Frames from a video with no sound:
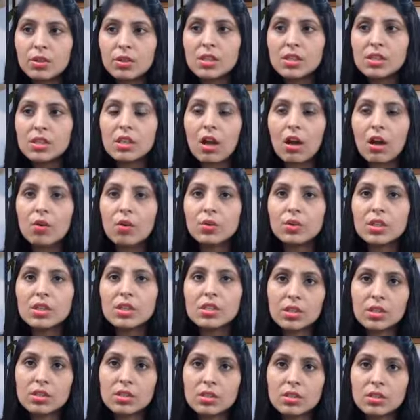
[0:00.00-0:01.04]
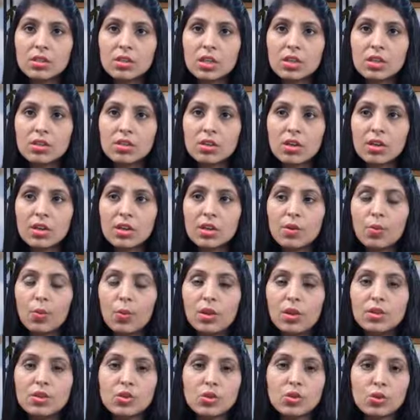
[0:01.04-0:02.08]
this is how this dictionary
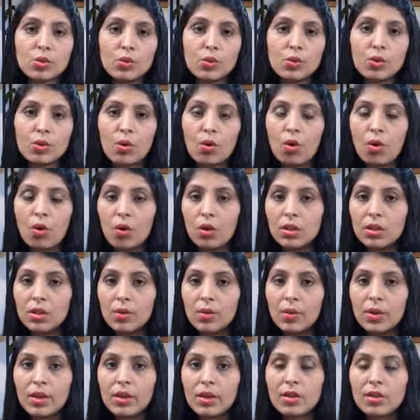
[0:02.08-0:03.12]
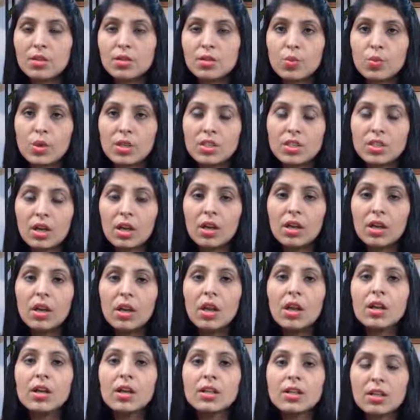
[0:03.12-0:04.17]
will store all the vehicles which are
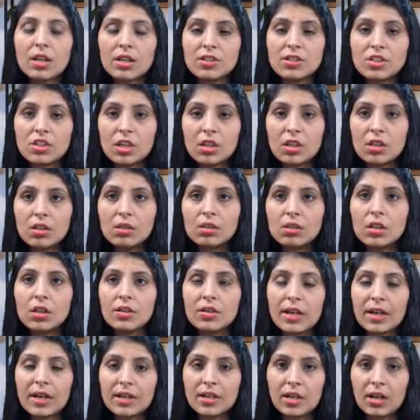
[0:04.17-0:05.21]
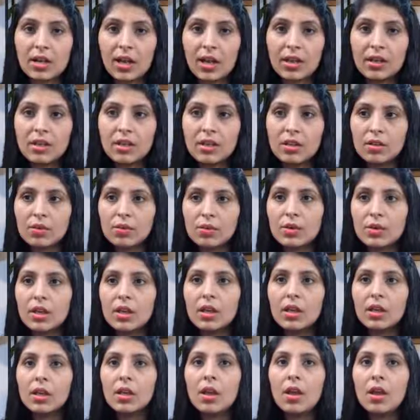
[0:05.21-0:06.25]
touching the red line.
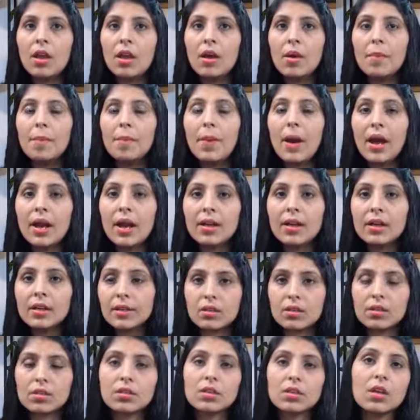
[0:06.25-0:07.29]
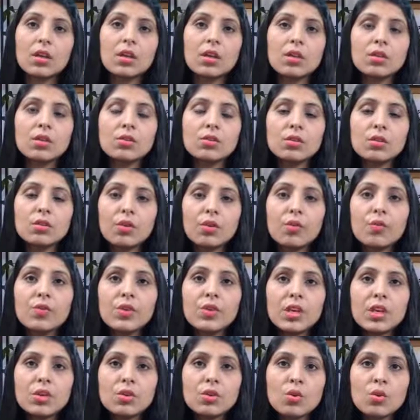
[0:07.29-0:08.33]
Okay, but so
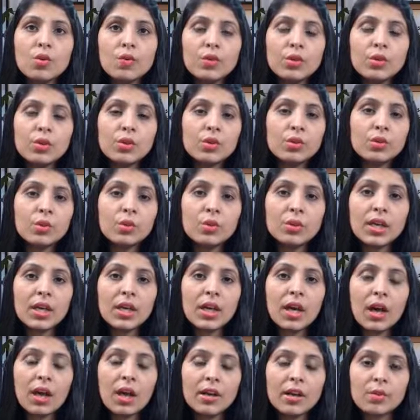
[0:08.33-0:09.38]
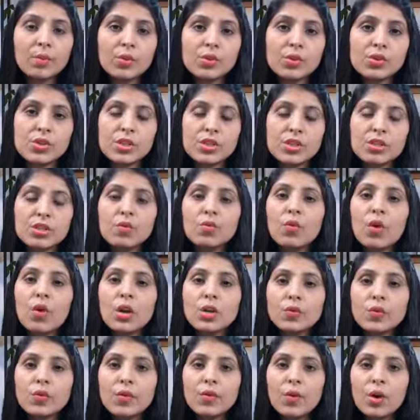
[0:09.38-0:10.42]
we don't want to know the current position.
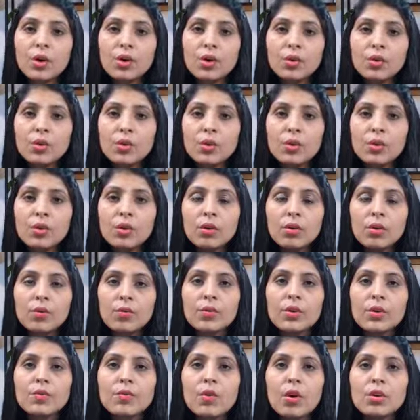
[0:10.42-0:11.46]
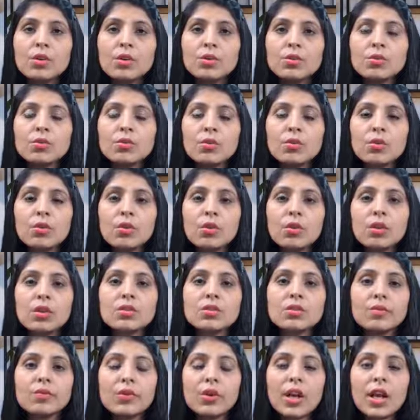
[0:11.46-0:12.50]
What we want to know? We want to know,
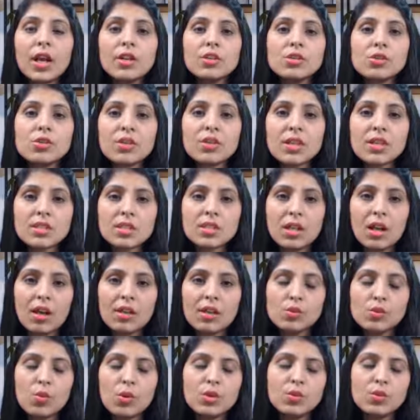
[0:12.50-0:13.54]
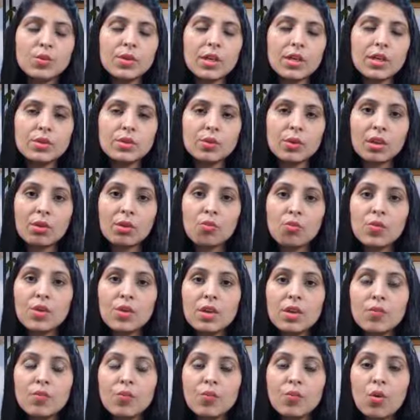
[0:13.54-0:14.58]
so for our today's class, what we are doing,
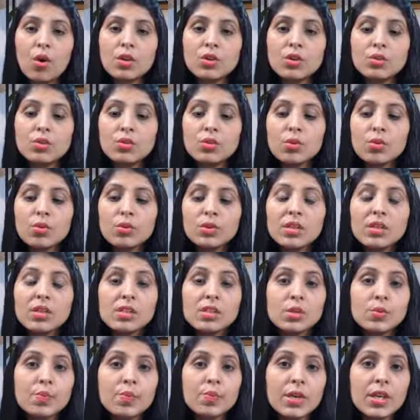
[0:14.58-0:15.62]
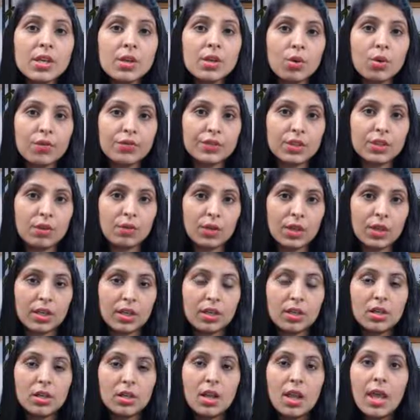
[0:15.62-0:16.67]
we want to know the speed of the
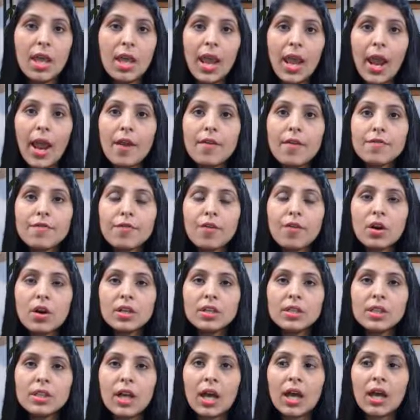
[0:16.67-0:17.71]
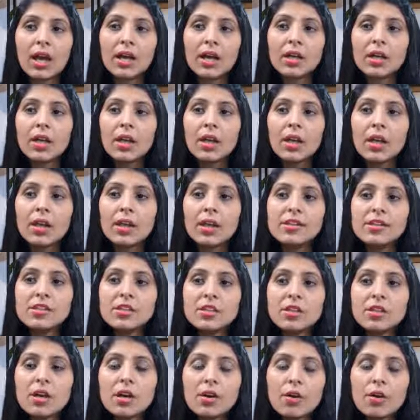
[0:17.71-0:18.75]
vehicle, and for that,
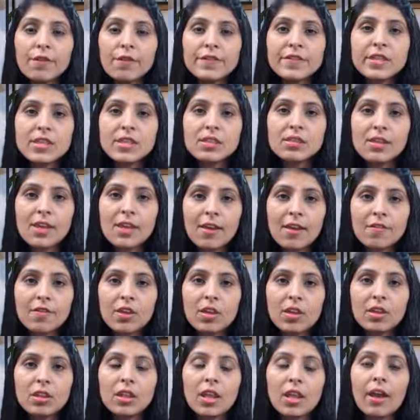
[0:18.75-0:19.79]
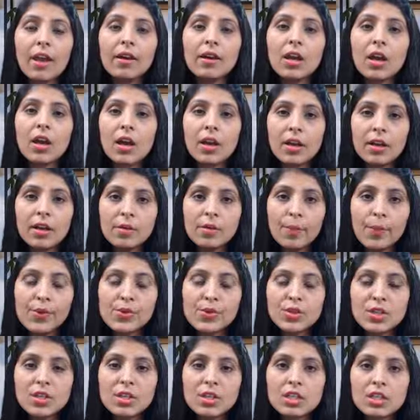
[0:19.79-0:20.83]
instead of saving their current
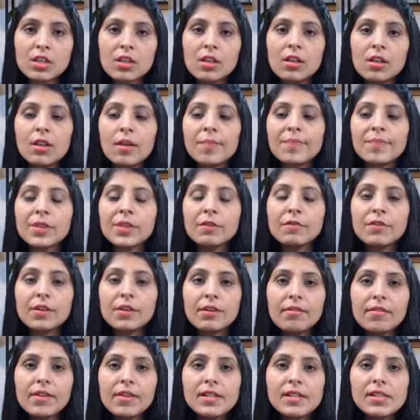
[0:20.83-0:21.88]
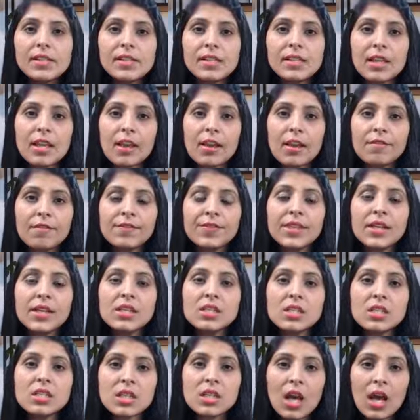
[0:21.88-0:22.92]
position, we will save the
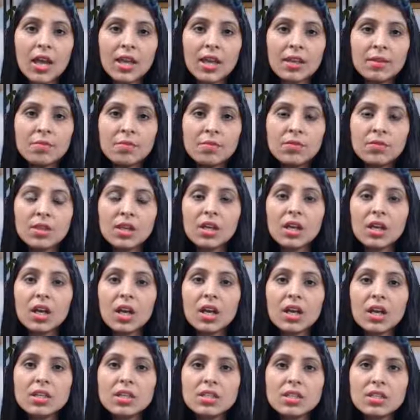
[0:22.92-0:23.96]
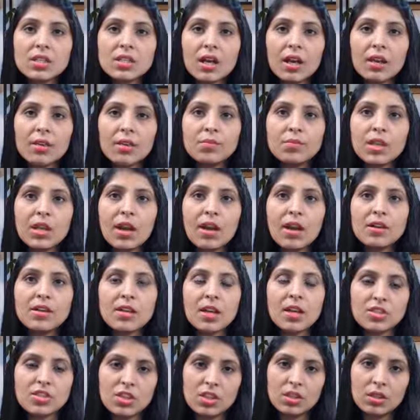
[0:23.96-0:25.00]
time, the current time they are
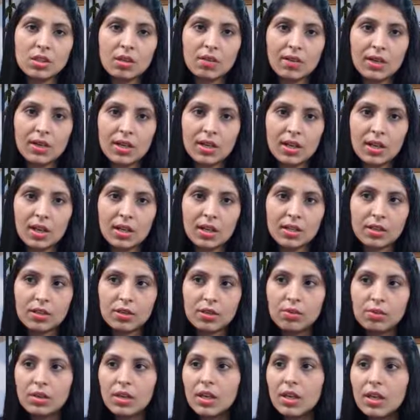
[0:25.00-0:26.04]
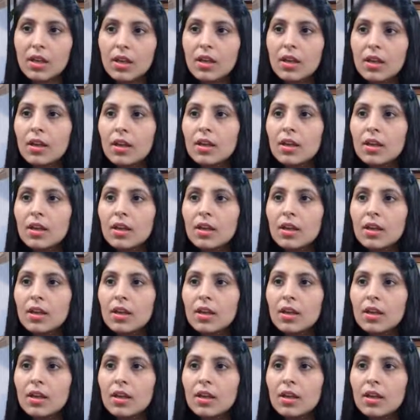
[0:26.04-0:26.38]
touching the red line. Okay,